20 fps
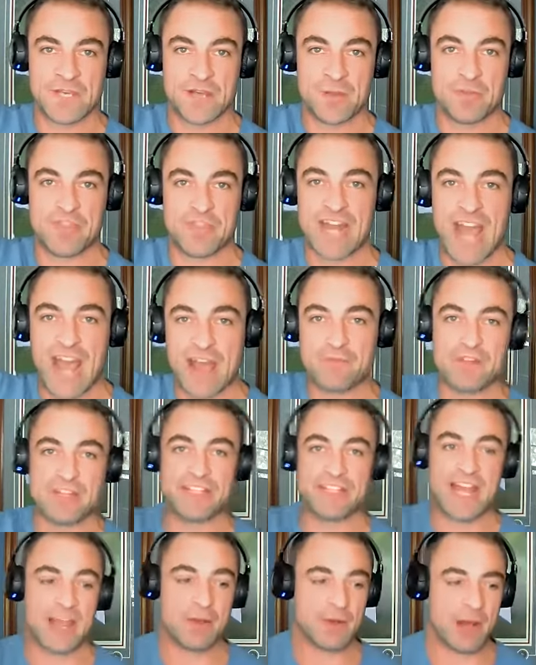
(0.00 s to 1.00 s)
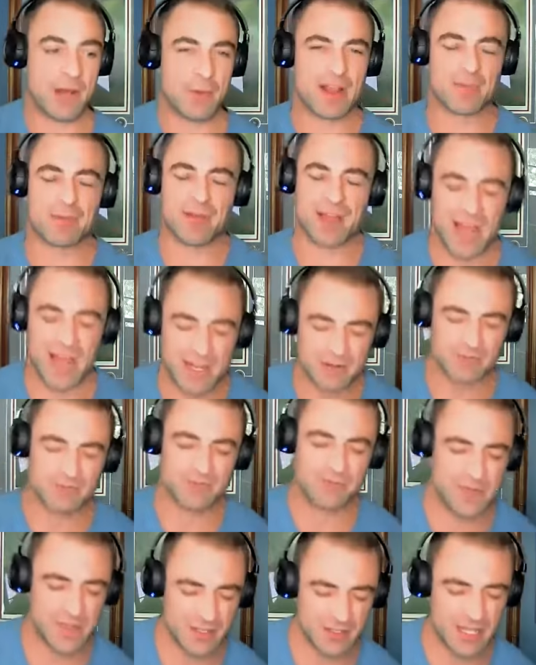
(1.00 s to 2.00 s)
But then every day when I wake up, I don't
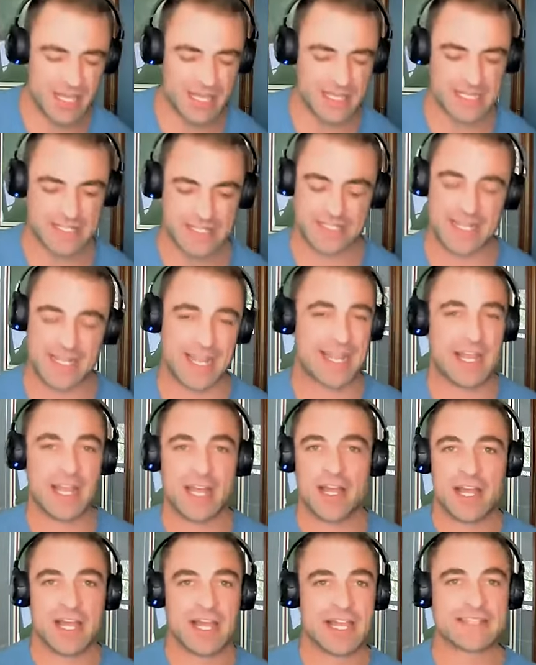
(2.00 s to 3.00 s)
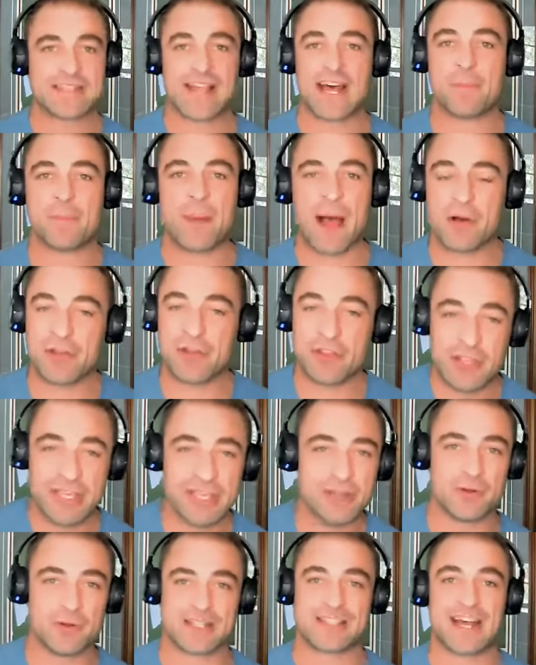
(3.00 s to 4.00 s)
feel like it today. It's not about
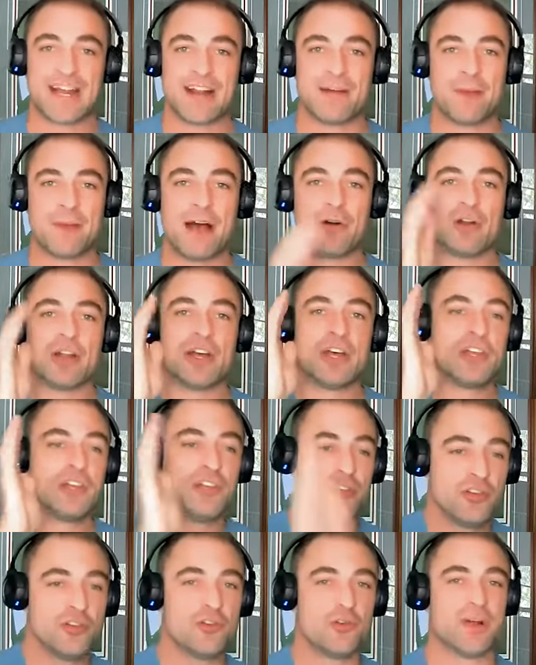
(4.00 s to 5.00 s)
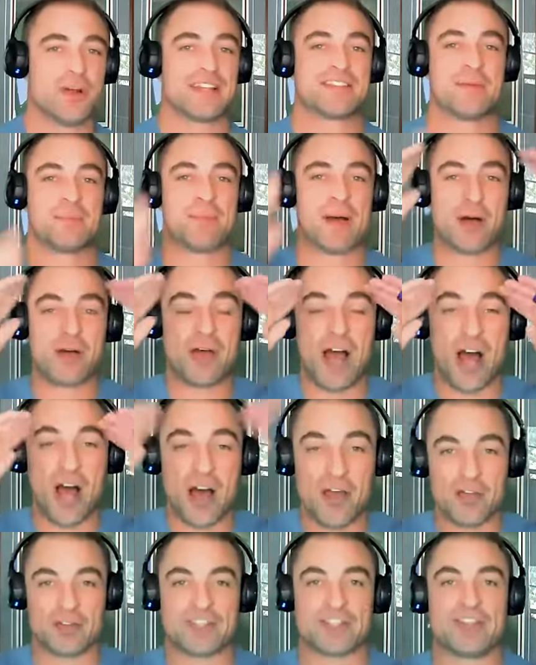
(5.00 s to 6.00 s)
you. It's not about you. It's about
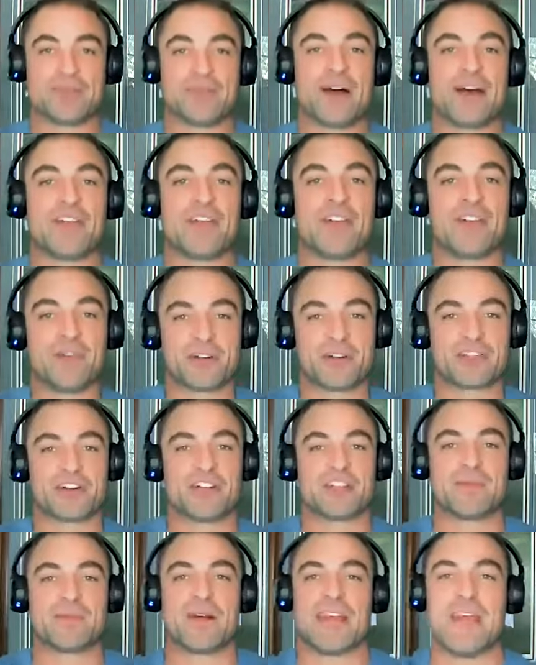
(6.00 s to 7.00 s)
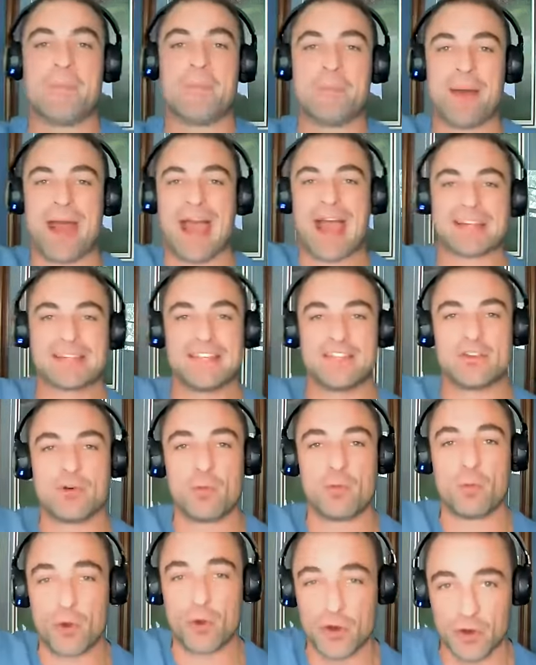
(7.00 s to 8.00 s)
others. It's about your North Star. It's about impacting the
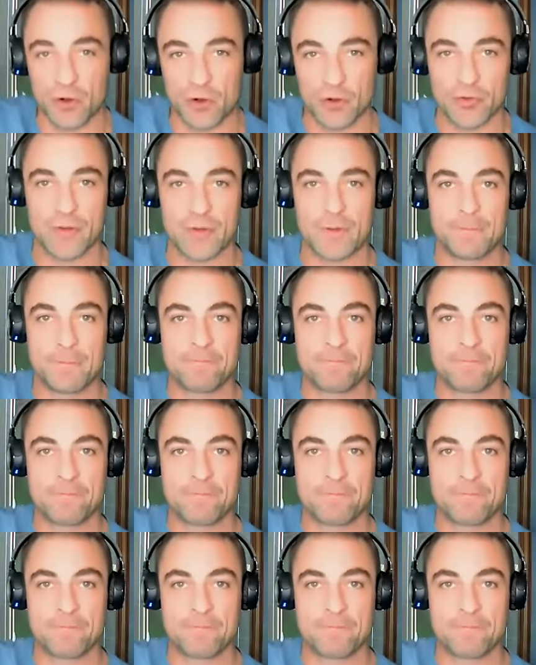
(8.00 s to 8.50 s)
world.